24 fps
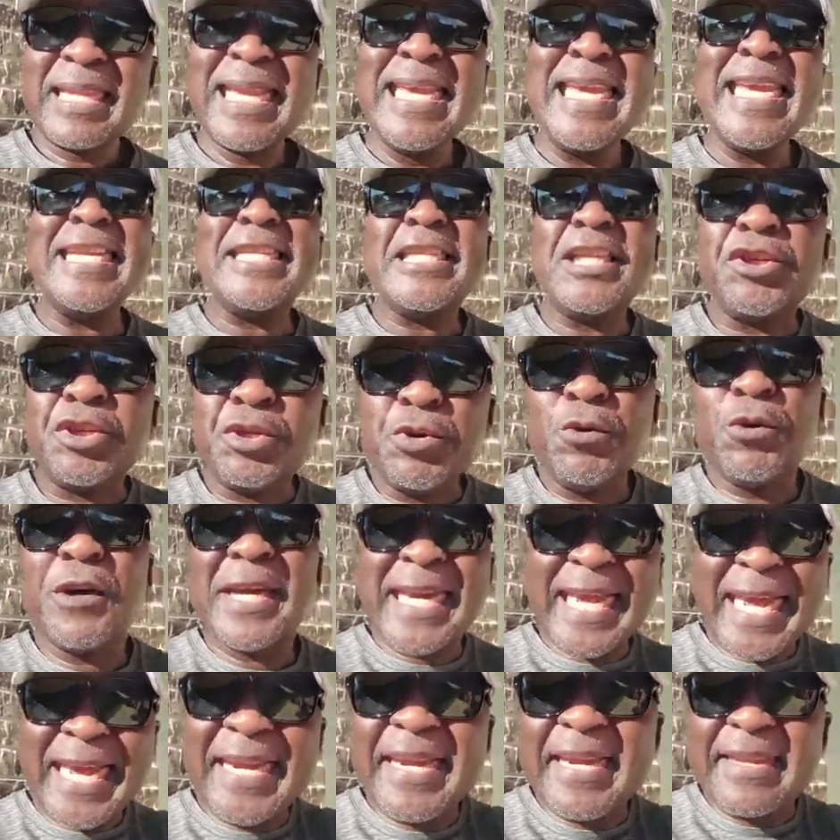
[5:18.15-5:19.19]
It took
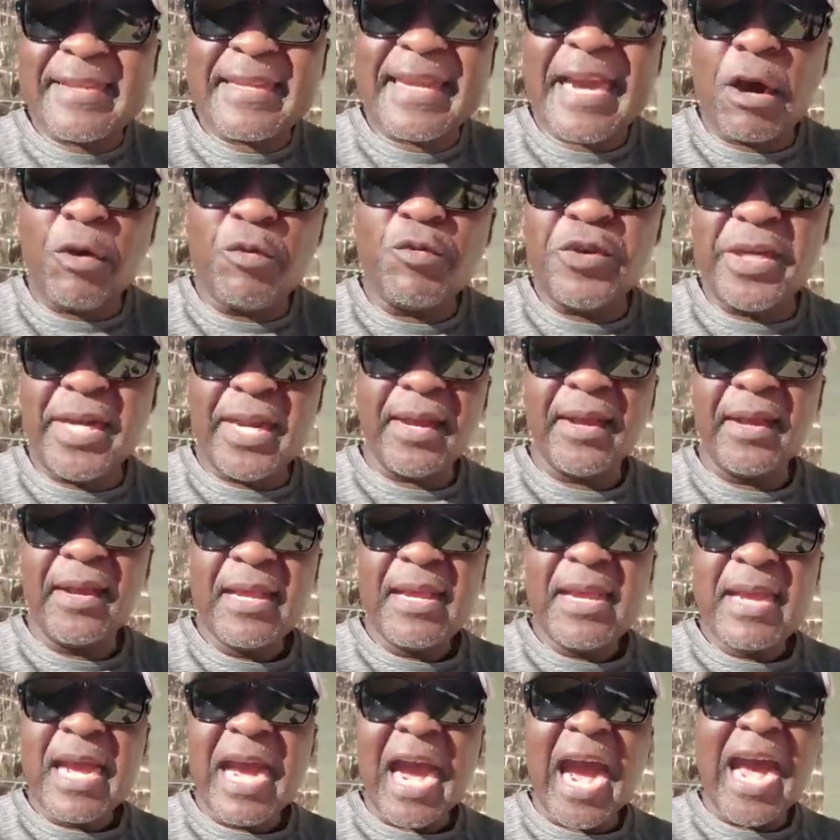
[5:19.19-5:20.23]
Kenneth Kaunda
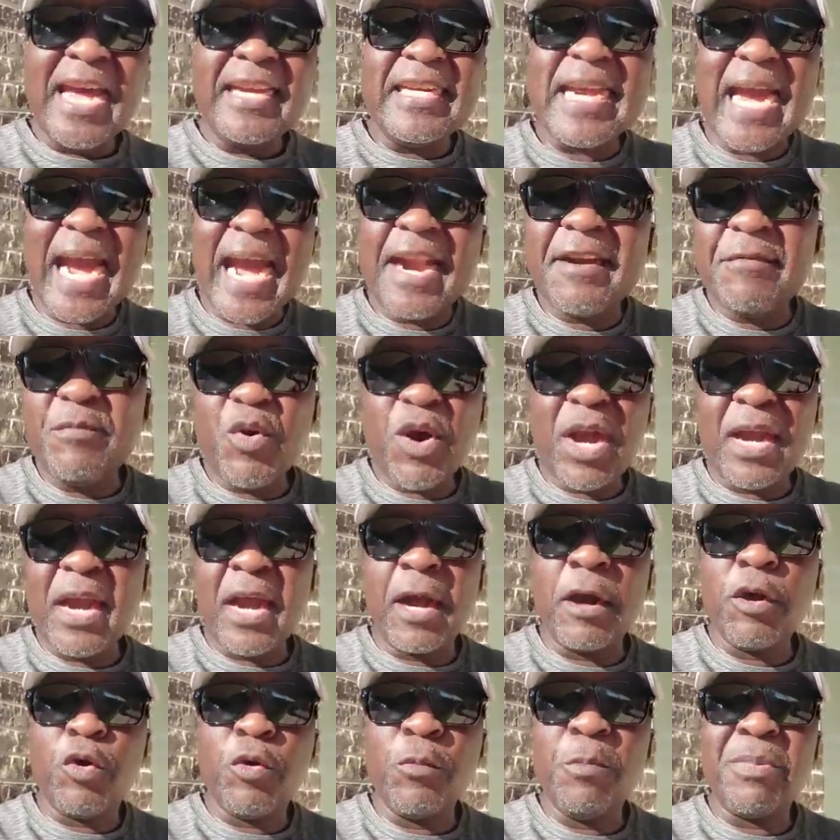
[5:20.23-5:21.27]
and Harry
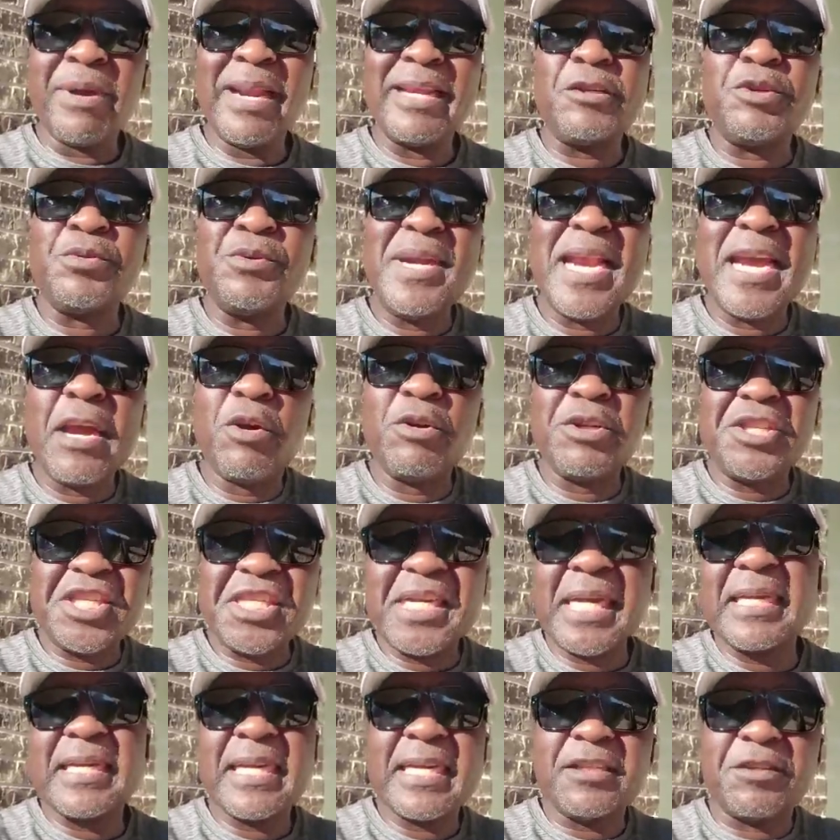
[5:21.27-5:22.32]
Mwanga Nkumbula to
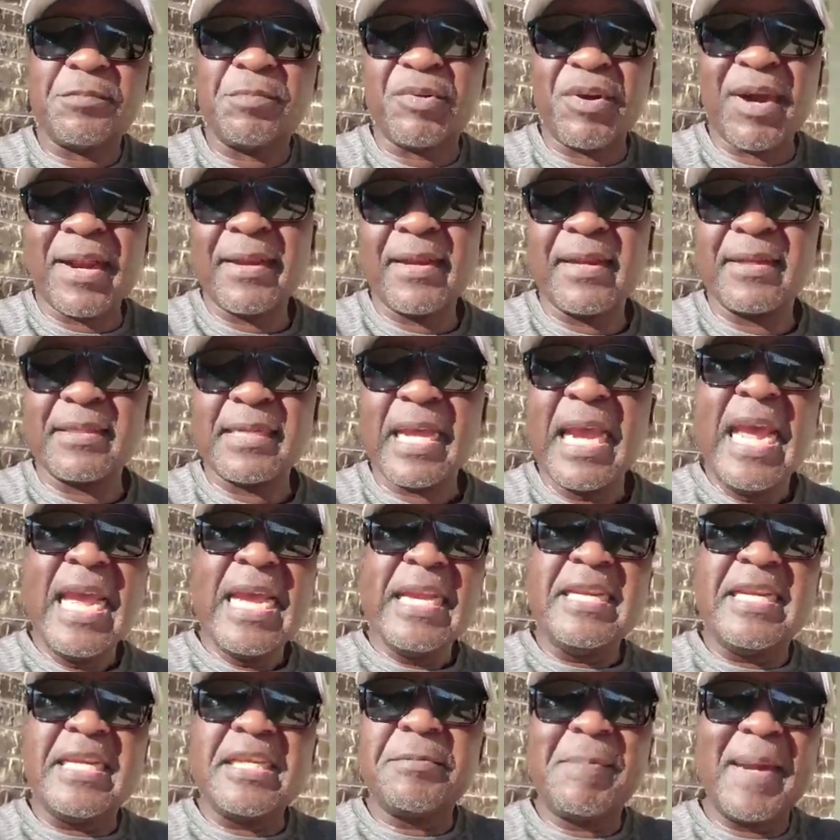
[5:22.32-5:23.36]
negotiate as brothers,
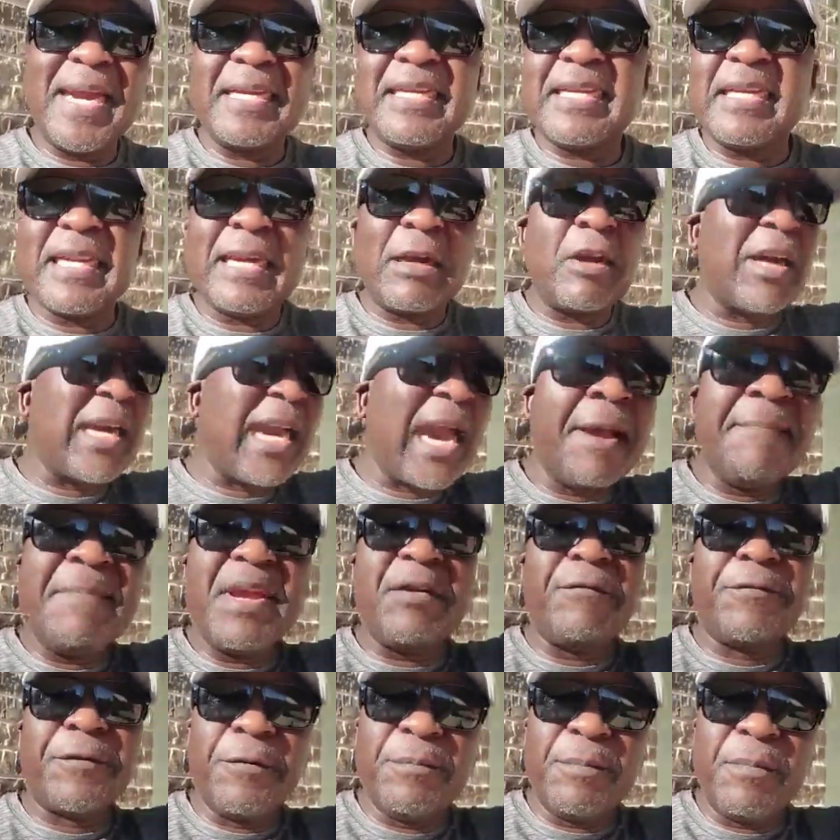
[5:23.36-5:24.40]
despite
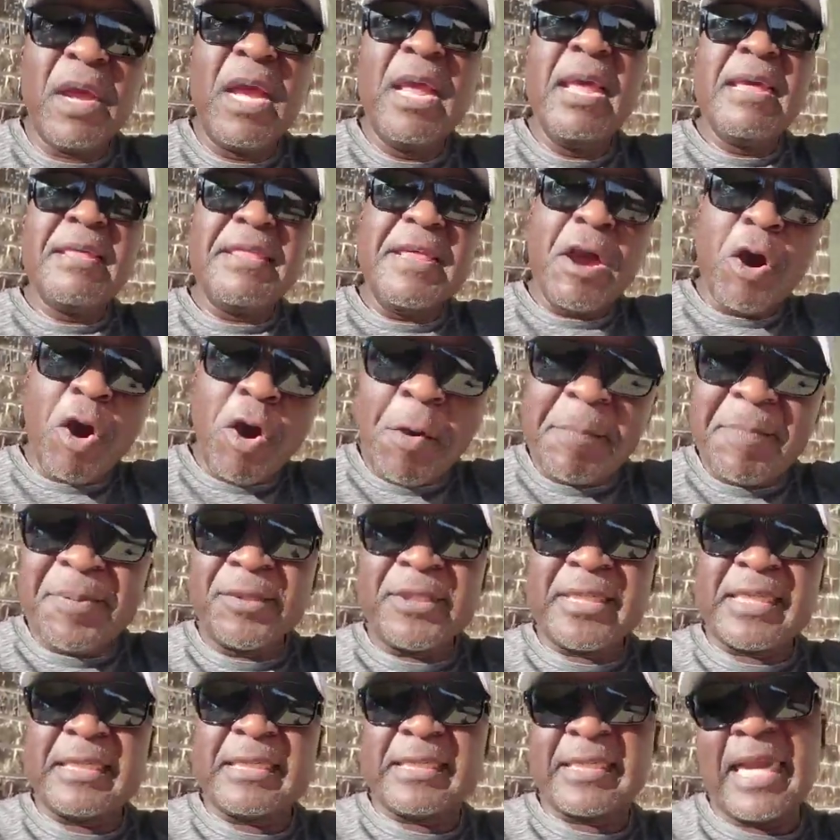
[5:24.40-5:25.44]
coming from the
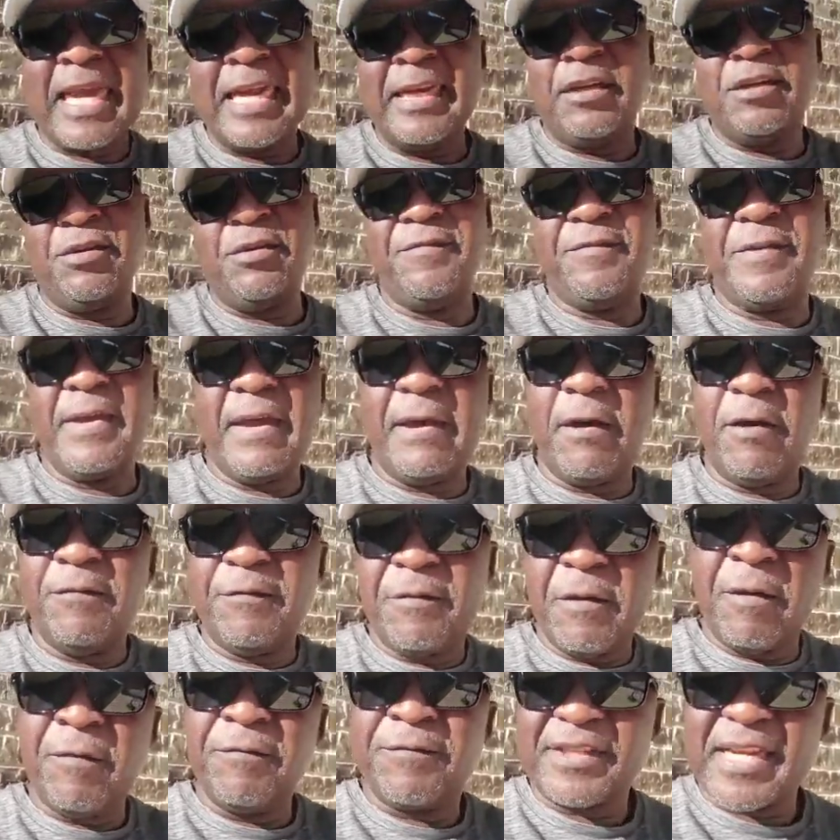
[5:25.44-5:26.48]
opposite side of
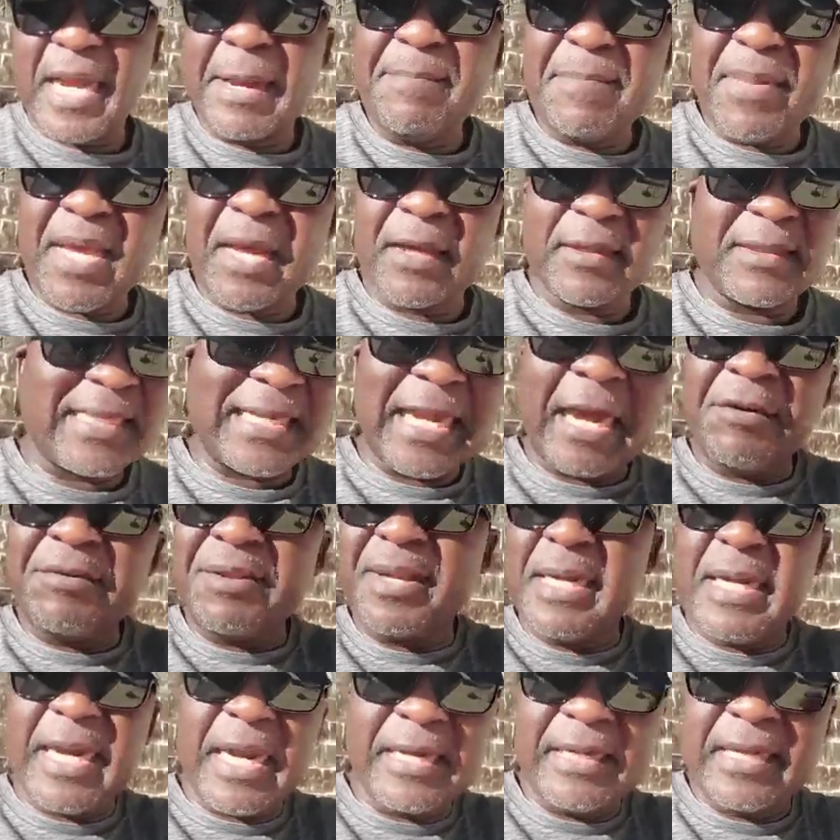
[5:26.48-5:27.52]
Zambia,
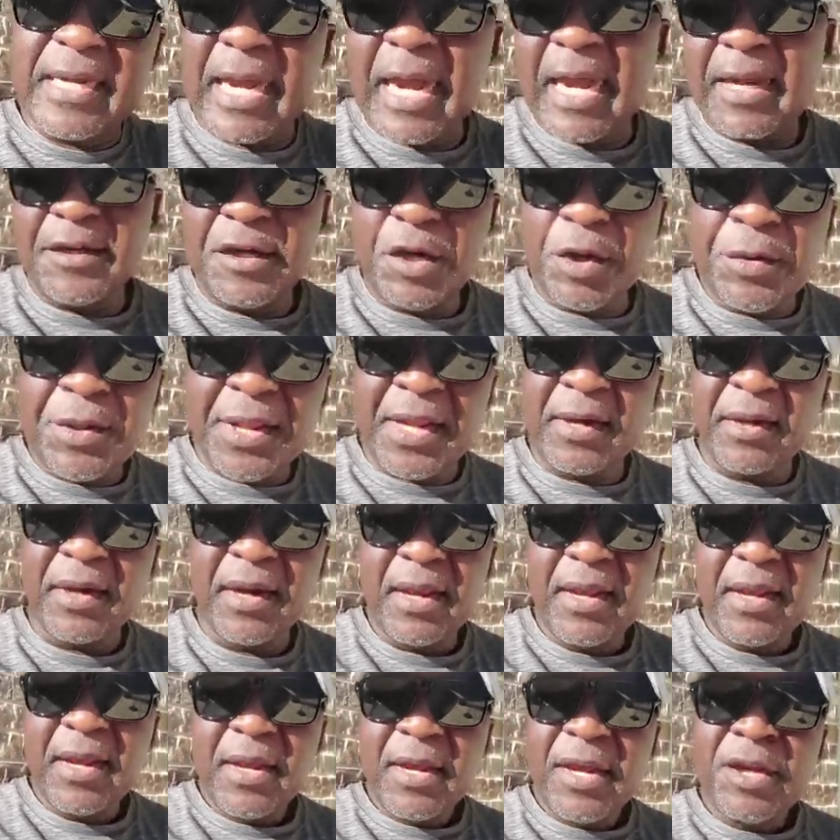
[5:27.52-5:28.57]
southern and northern,
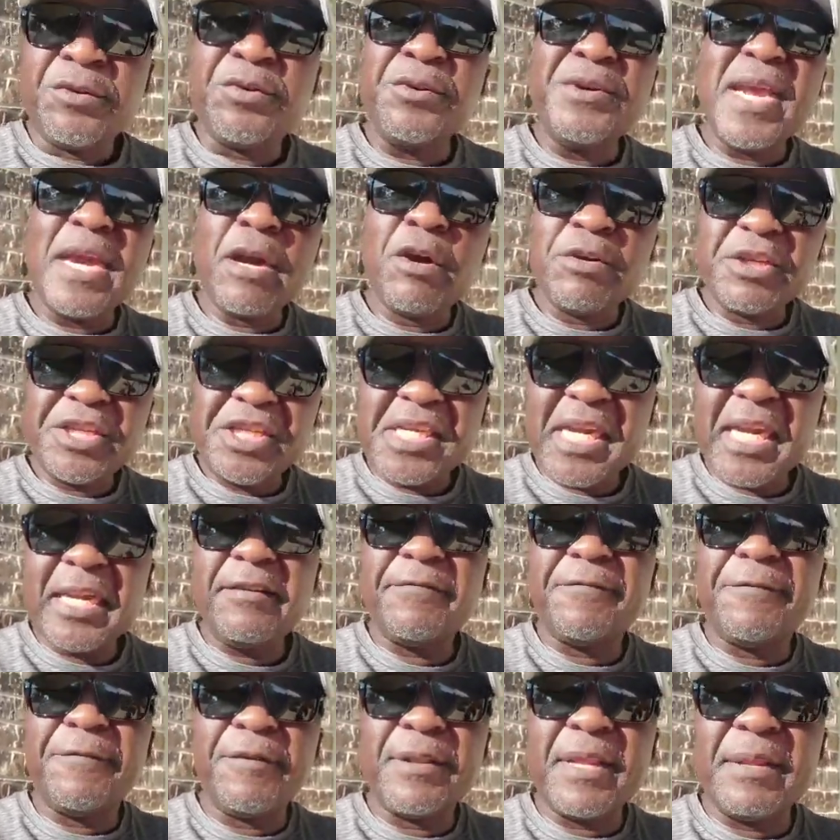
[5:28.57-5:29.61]
to negotiate
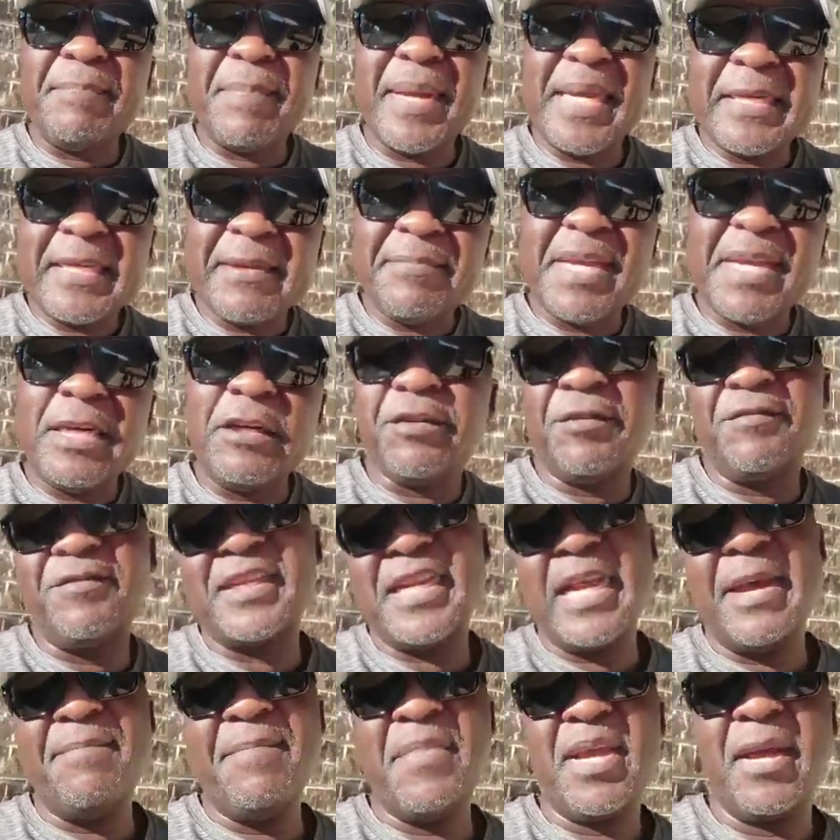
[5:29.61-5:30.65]
for the betterment of
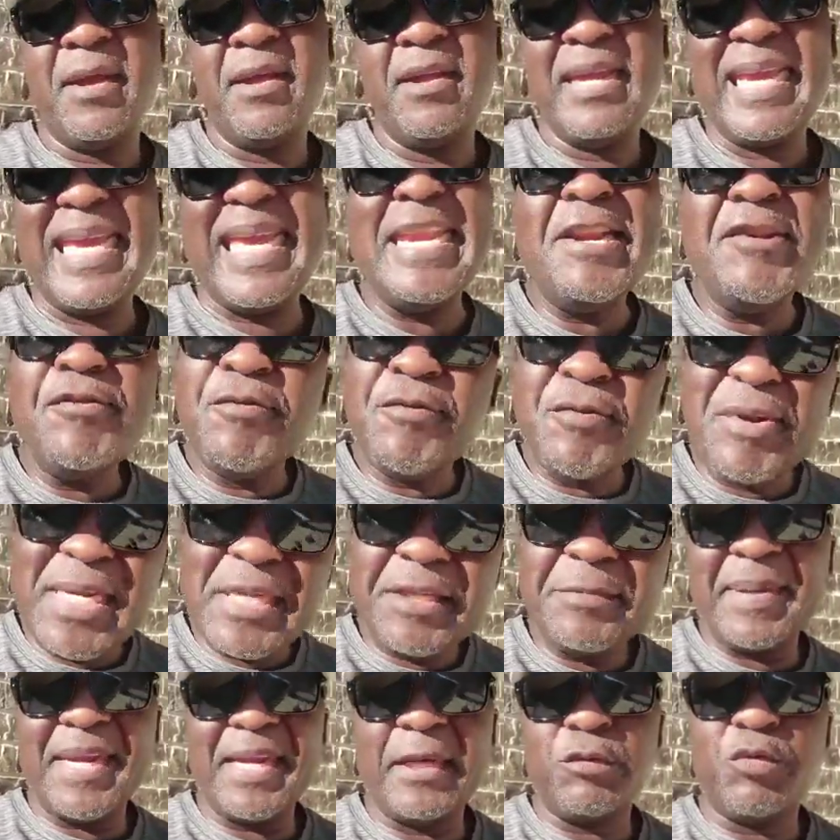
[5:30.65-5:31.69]
Zambia. In
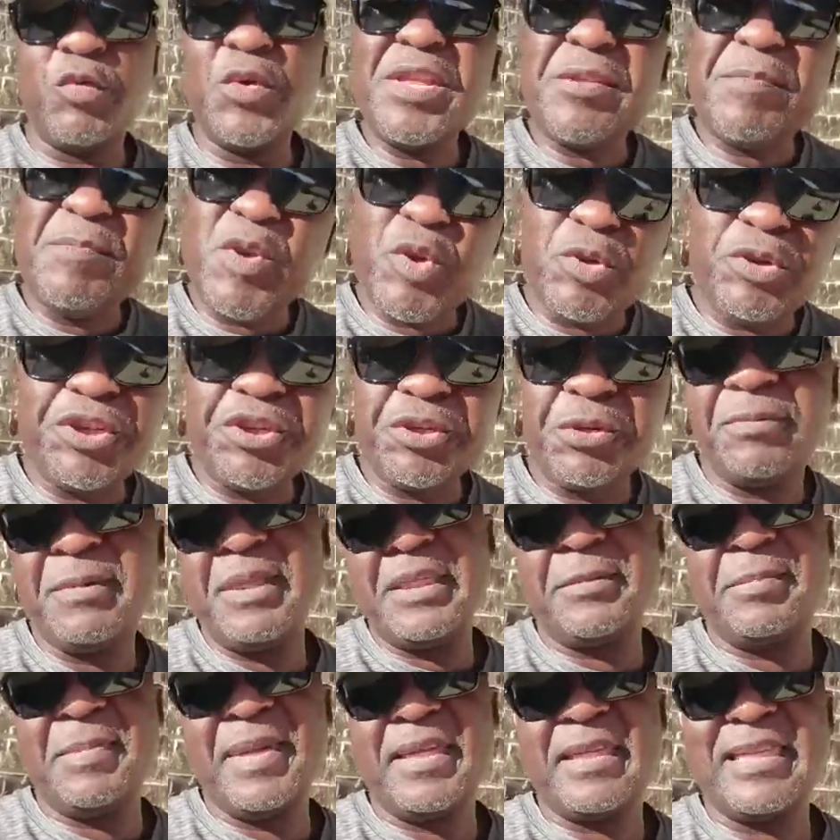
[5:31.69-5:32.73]
respect, with mutual
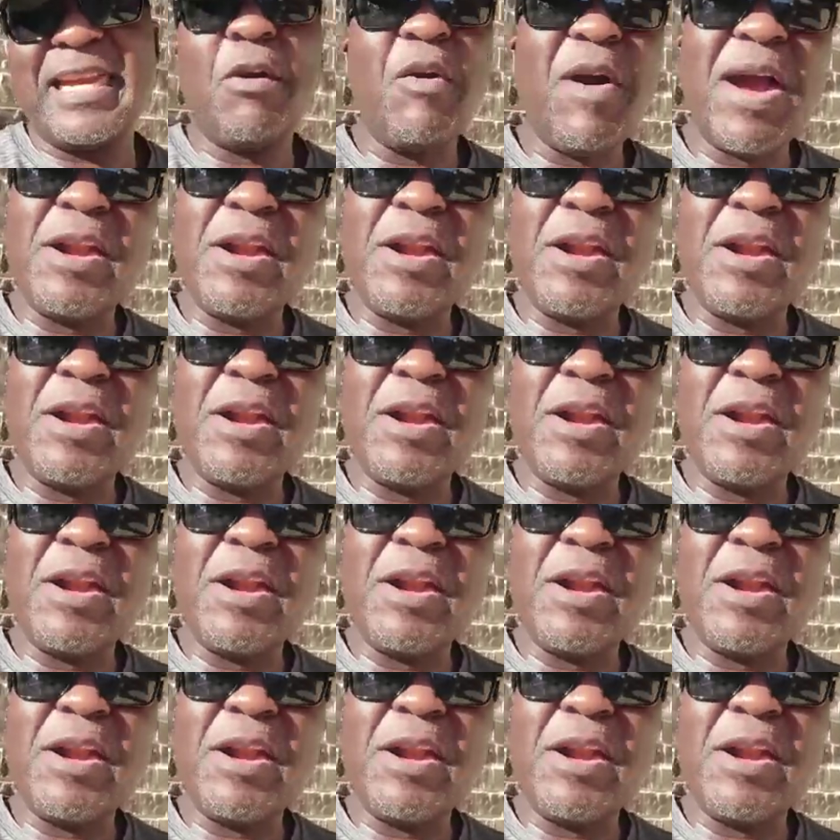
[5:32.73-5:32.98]
respect.